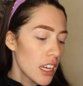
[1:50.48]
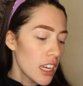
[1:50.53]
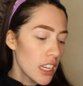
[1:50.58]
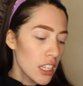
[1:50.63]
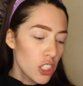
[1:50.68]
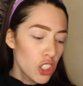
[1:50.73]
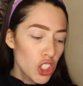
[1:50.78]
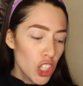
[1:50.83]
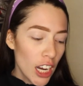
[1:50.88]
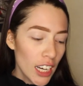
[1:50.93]

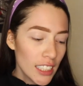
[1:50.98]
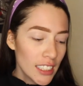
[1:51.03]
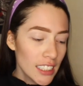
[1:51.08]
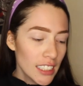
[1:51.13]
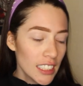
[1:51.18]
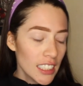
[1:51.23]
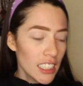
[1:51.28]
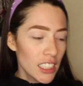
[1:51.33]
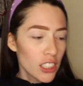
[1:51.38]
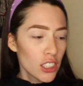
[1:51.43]
in
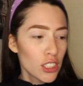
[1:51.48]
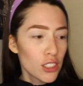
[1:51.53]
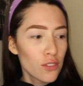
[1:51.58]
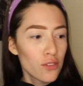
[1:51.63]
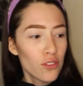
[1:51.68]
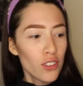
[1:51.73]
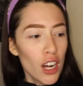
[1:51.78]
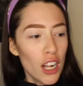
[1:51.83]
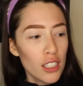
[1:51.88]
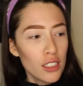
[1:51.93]
Jaclyn Hill's
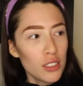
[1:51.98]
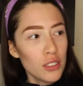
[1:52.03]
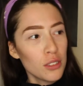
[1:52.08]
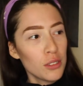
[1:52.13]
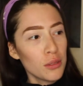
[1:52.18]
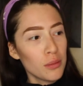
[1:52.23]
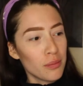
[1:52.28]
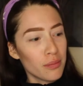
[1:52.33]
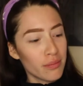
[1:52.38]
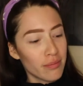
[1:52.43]

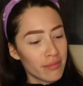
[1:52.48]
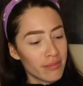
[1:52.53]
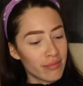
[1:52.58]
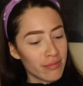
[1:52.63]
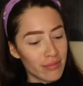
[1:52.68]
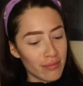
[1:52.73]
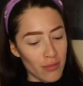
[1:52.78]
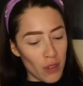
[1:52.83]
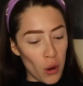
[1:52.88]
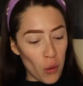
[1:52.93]
volume
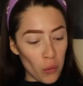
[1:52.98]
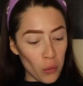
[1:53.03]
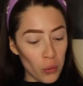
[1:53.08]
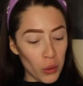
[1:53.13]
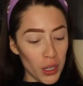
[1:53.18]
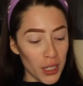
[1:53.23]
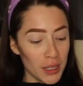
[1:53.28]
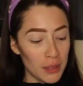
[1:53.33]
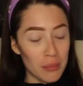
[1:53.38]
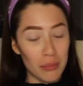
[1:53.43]

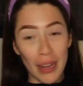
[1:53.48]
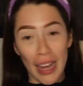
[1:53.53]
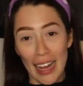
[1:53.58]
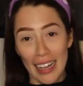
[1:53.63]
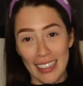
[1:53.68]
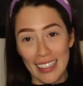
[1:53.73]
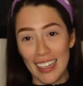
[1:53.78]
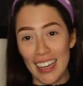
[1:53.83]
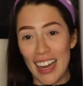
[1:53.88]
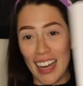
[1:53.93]
1
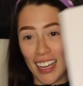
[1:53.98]
palette,